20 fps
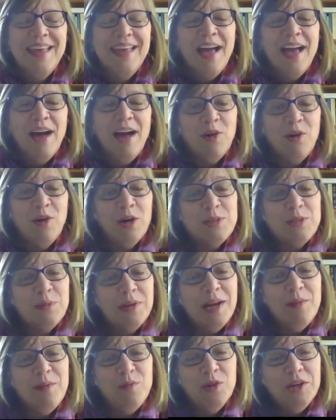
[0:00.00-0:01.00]
Of course,
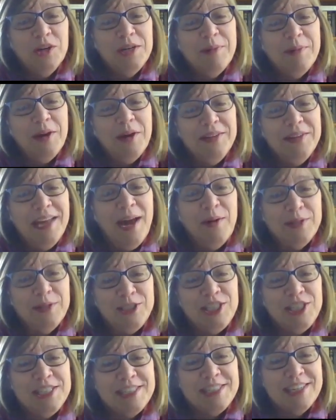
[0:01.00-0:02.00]
what I'm worried about now is
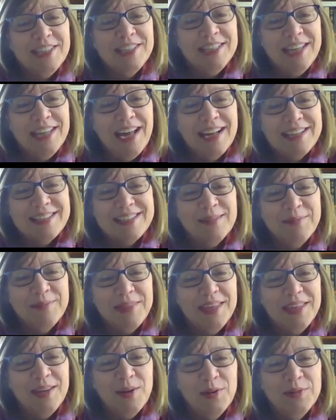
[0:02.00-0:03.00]
she's gonna knock
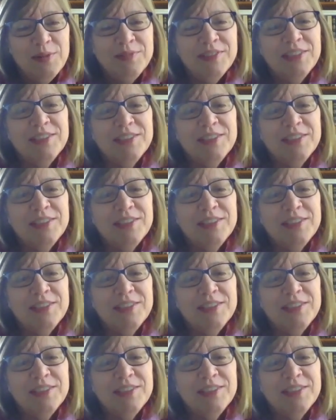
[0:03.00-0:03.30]
something over,